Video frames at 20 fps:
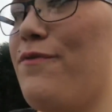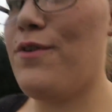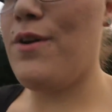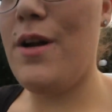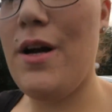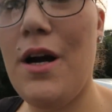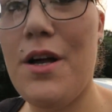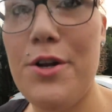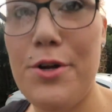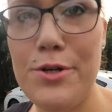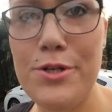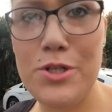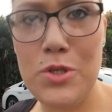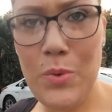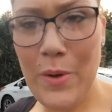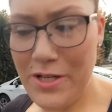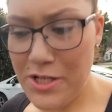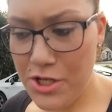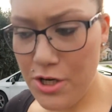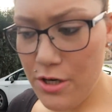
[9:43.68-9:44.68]
forgot her
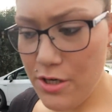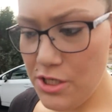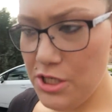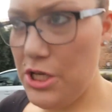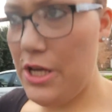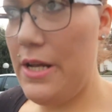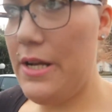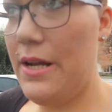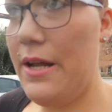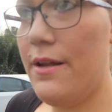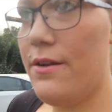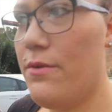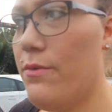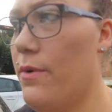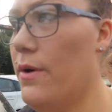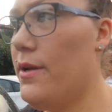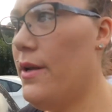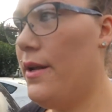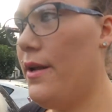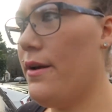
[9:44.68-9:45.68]
sweatshirt. Shannon had to
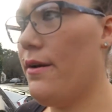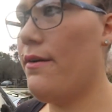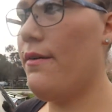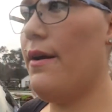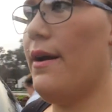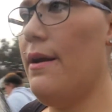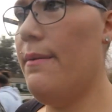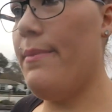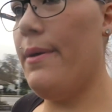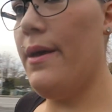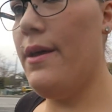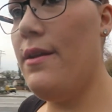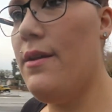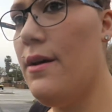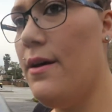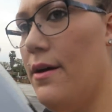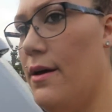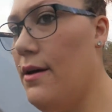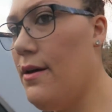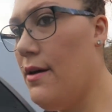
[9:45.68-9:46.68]
run in and grab it.
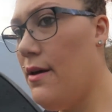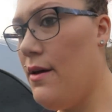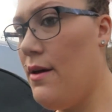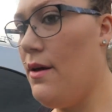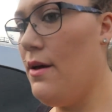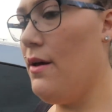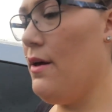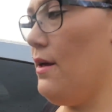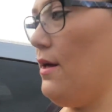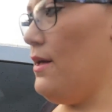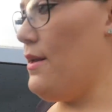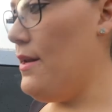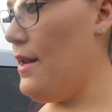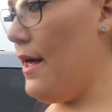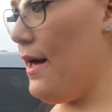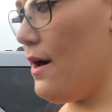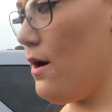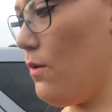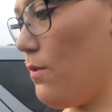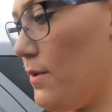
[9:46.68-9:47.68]
And
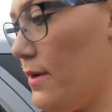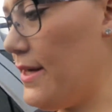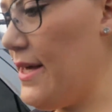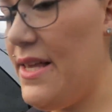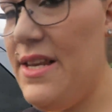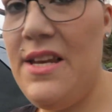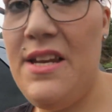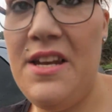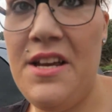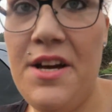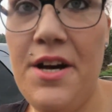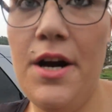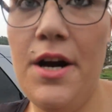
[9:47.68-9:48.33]
now we're getting in the